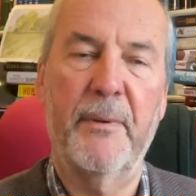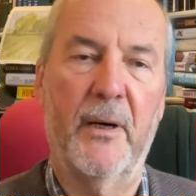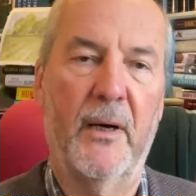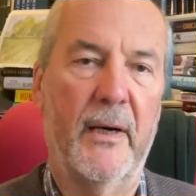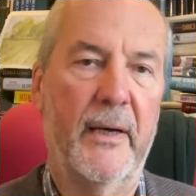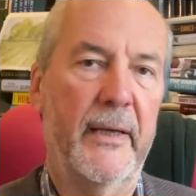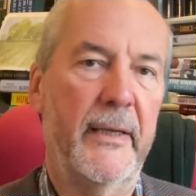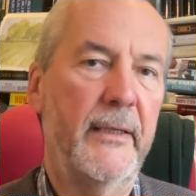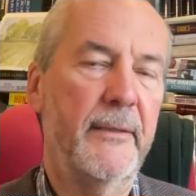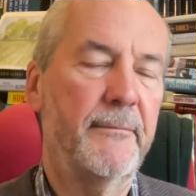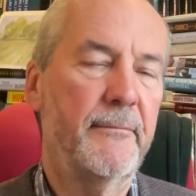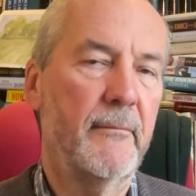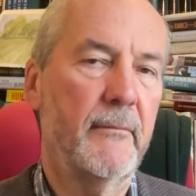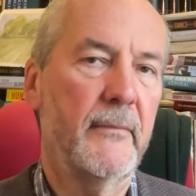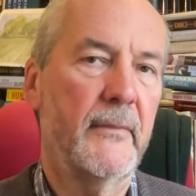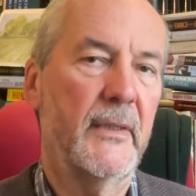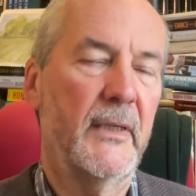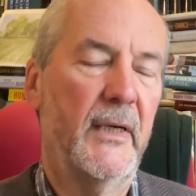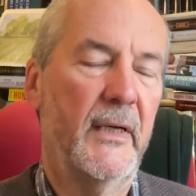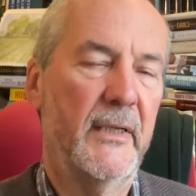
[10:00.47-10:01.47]
buy
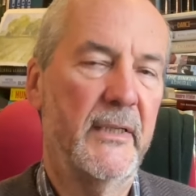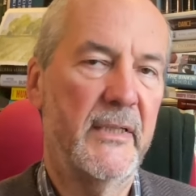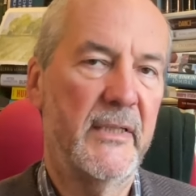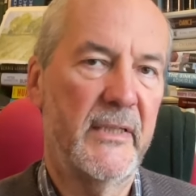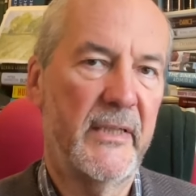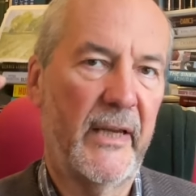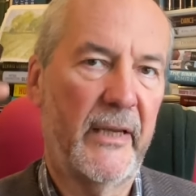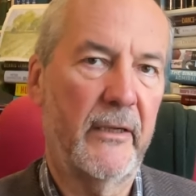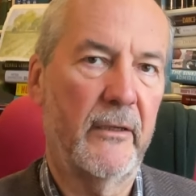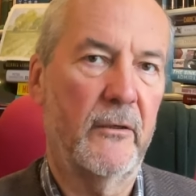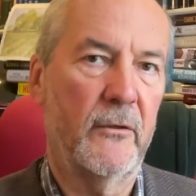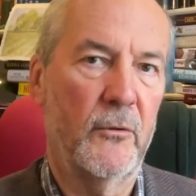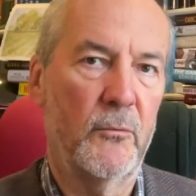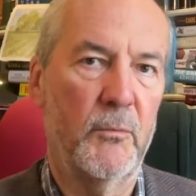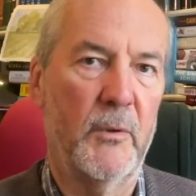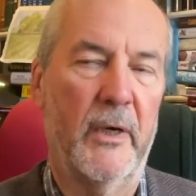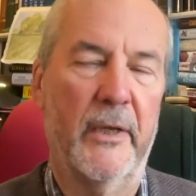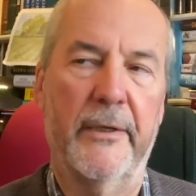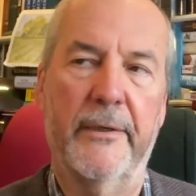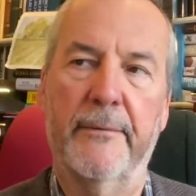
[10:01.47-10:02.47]
a
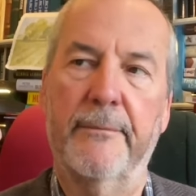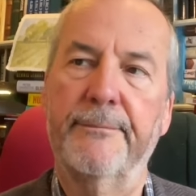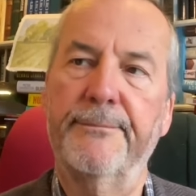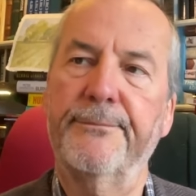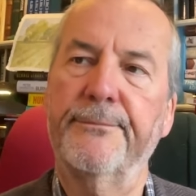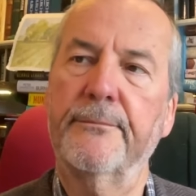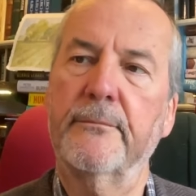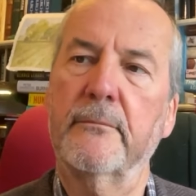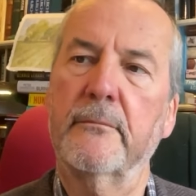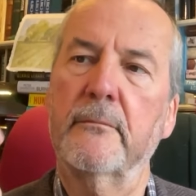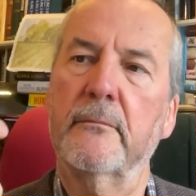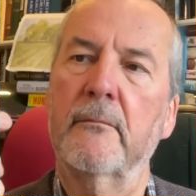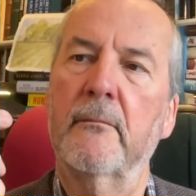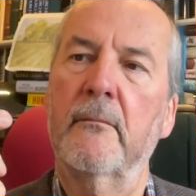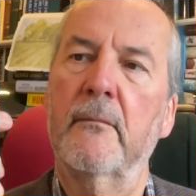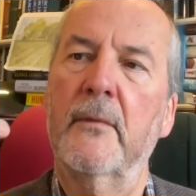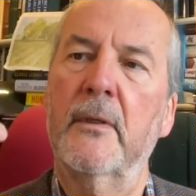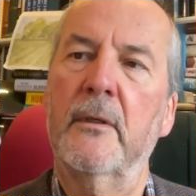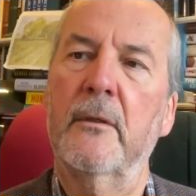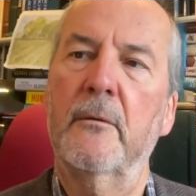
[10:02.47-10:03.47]
second one.
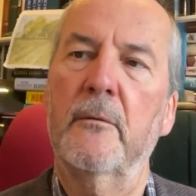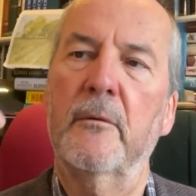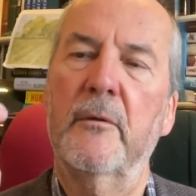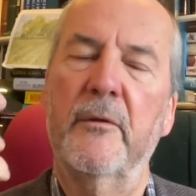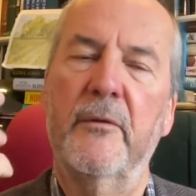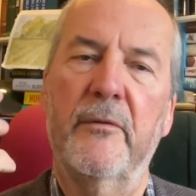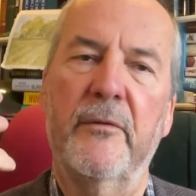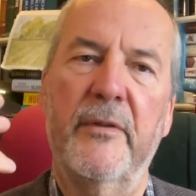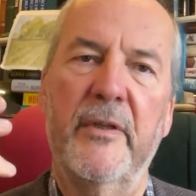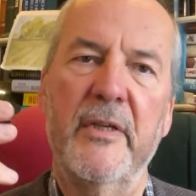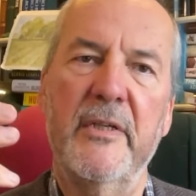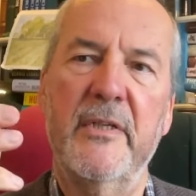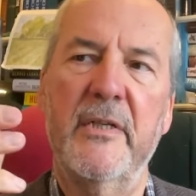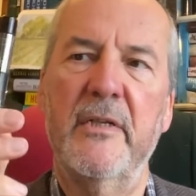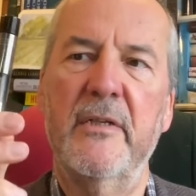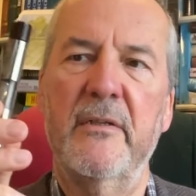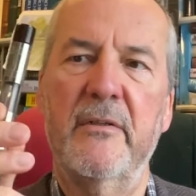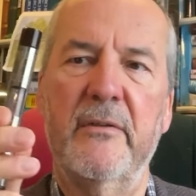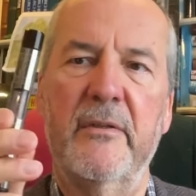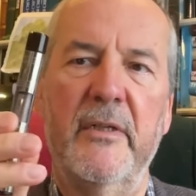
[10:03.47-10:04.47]
This
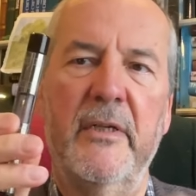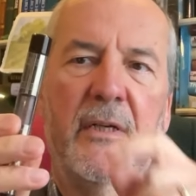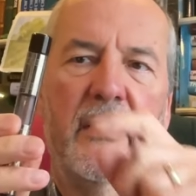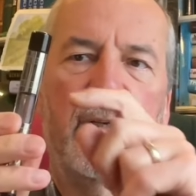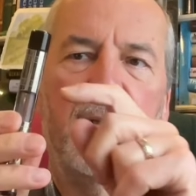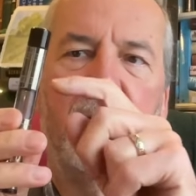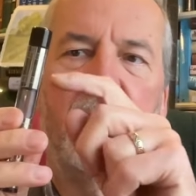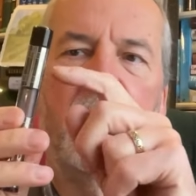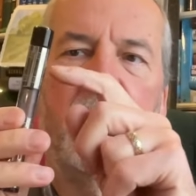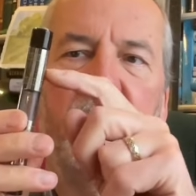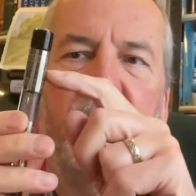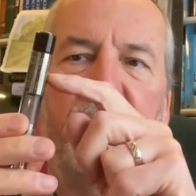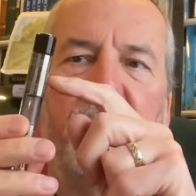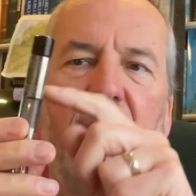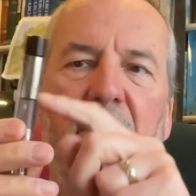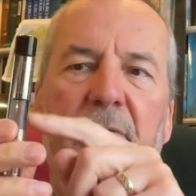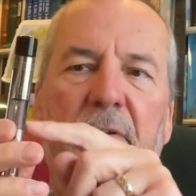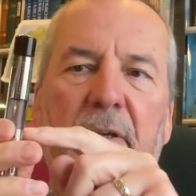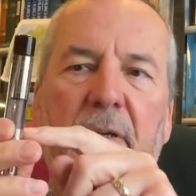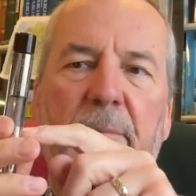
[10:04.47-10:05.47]
is the
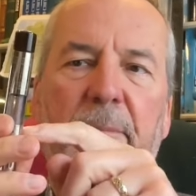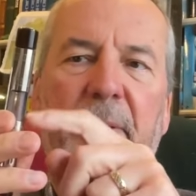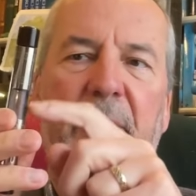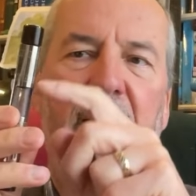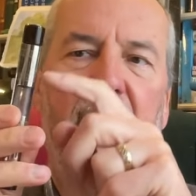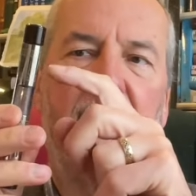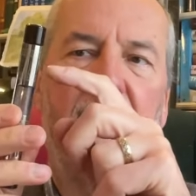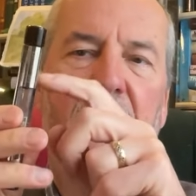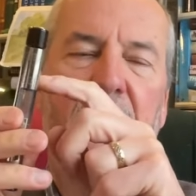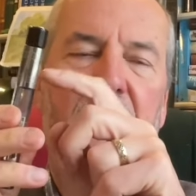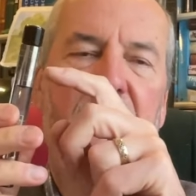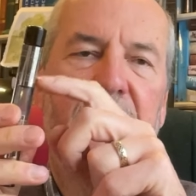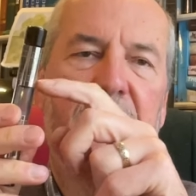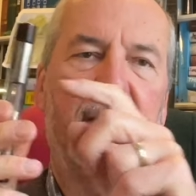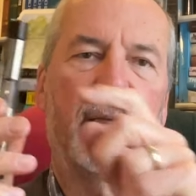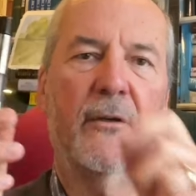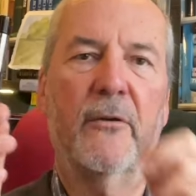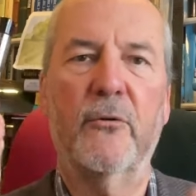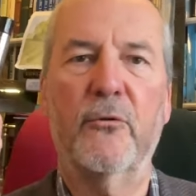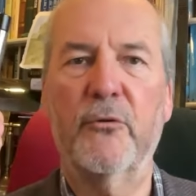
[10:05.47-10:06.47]
very appealing, I
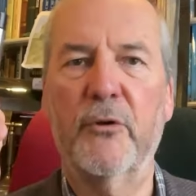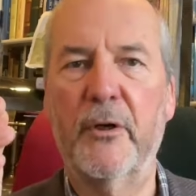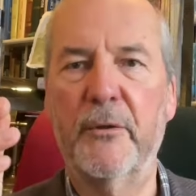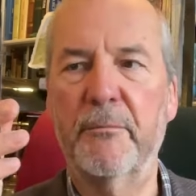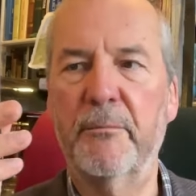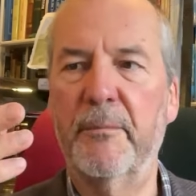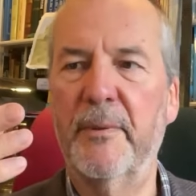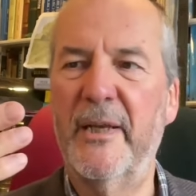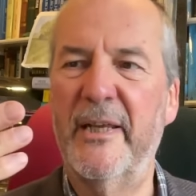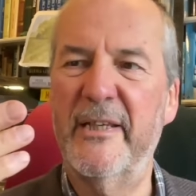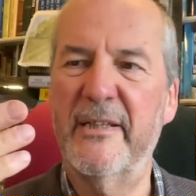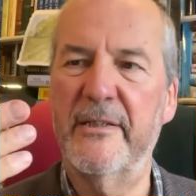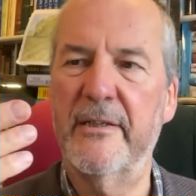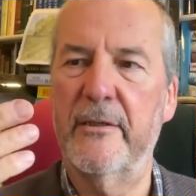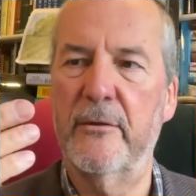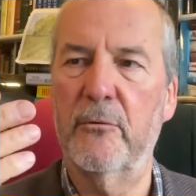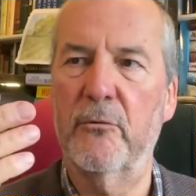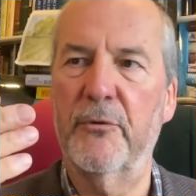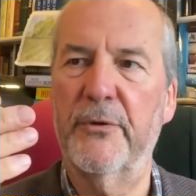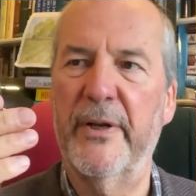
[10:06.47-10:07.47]
think,
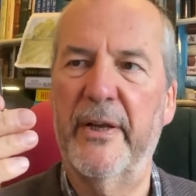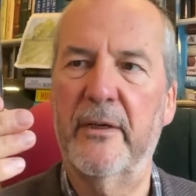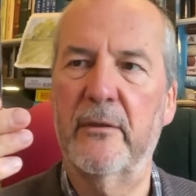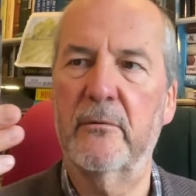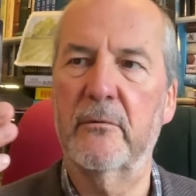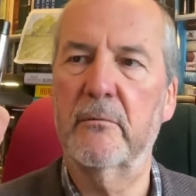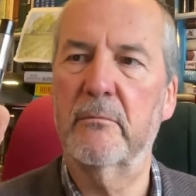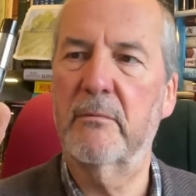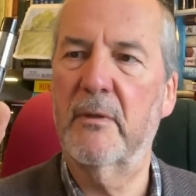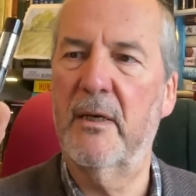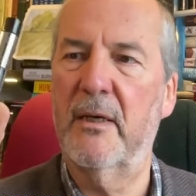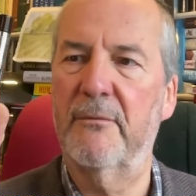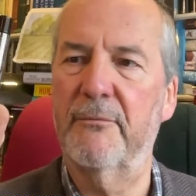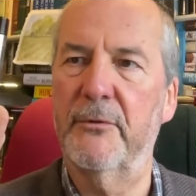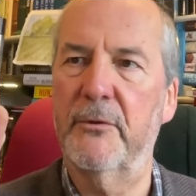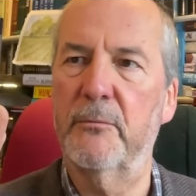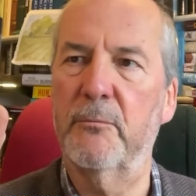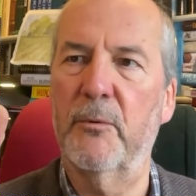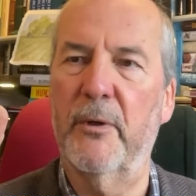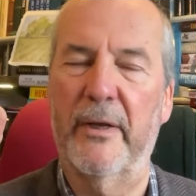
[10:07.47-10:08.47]
chrome-plated or
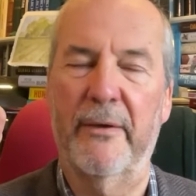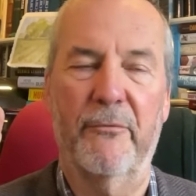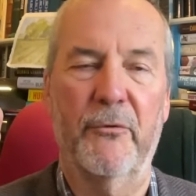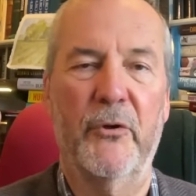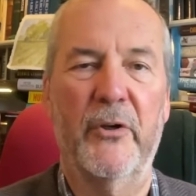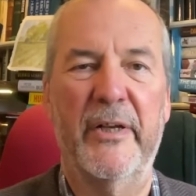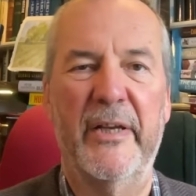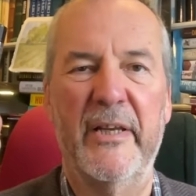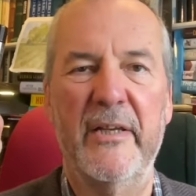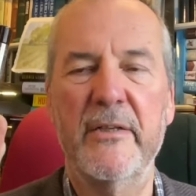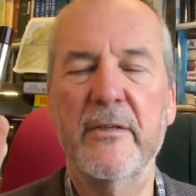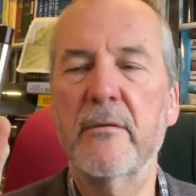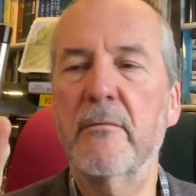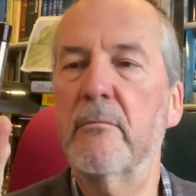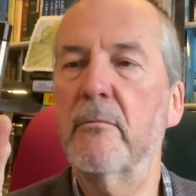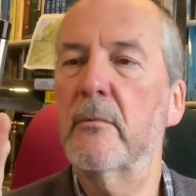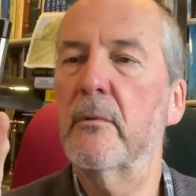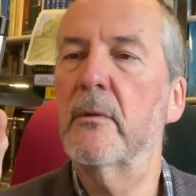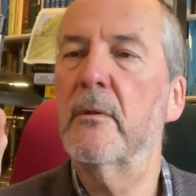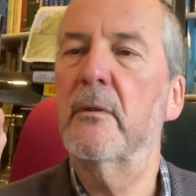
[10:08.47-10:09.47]
nickel-covered, whatever it is,
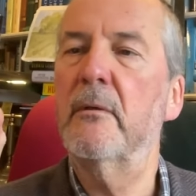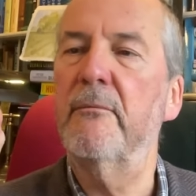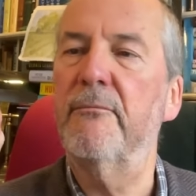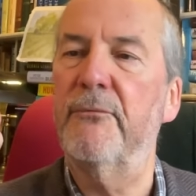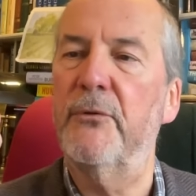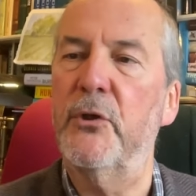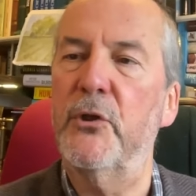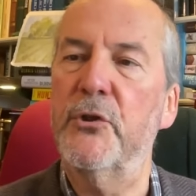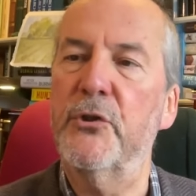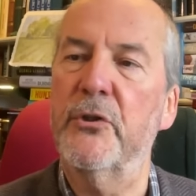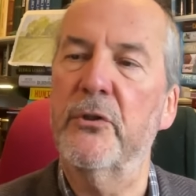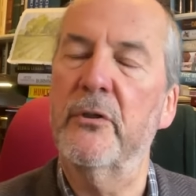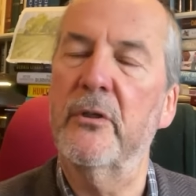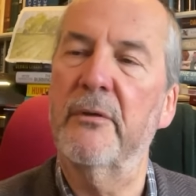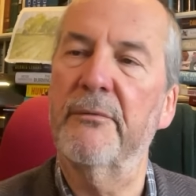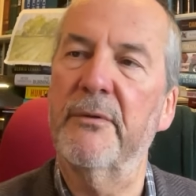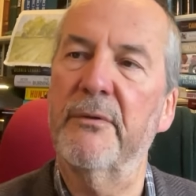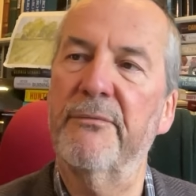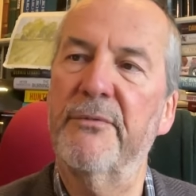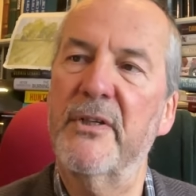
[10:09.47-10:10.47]
version
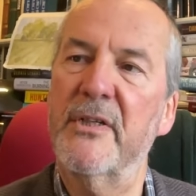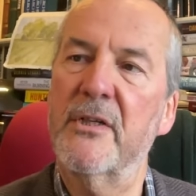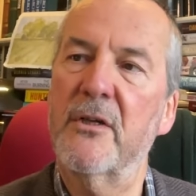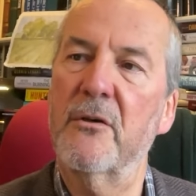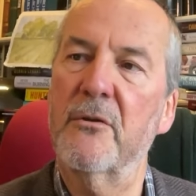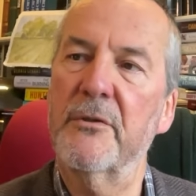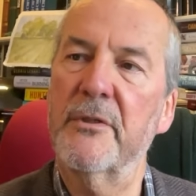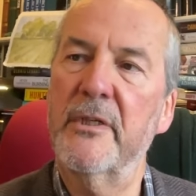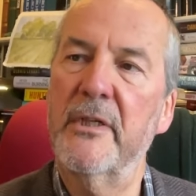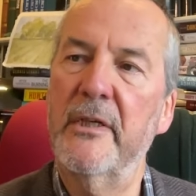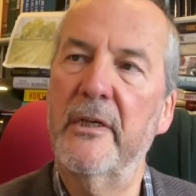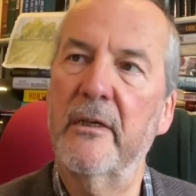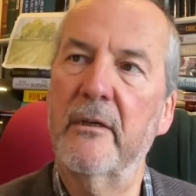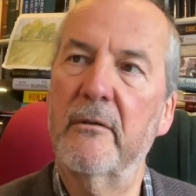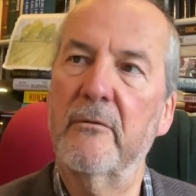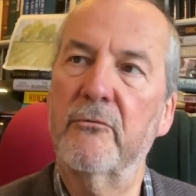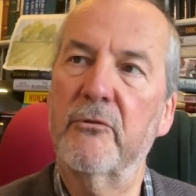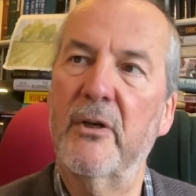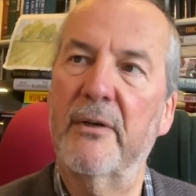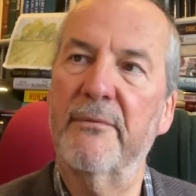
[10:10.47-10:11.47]
of the Visconti
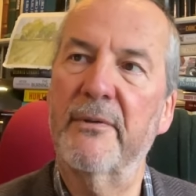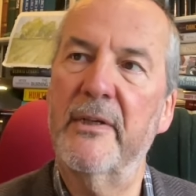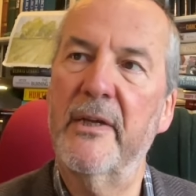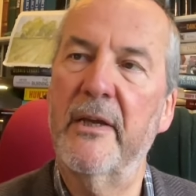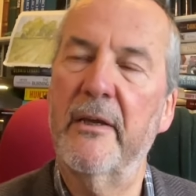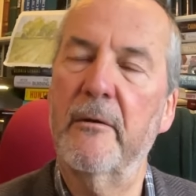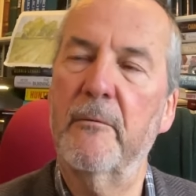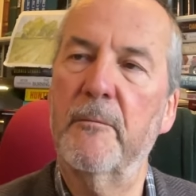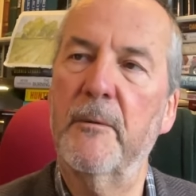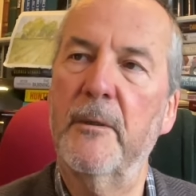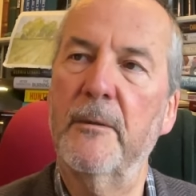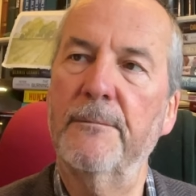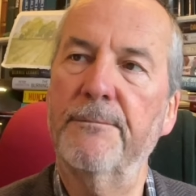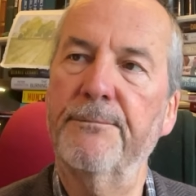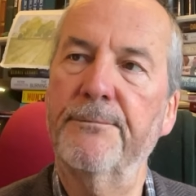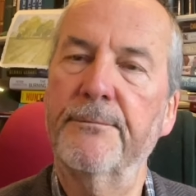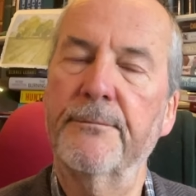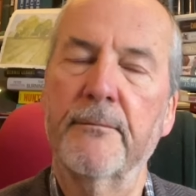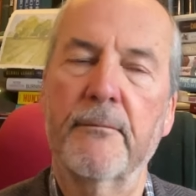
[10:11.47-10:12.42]
ink, travelling inkwell.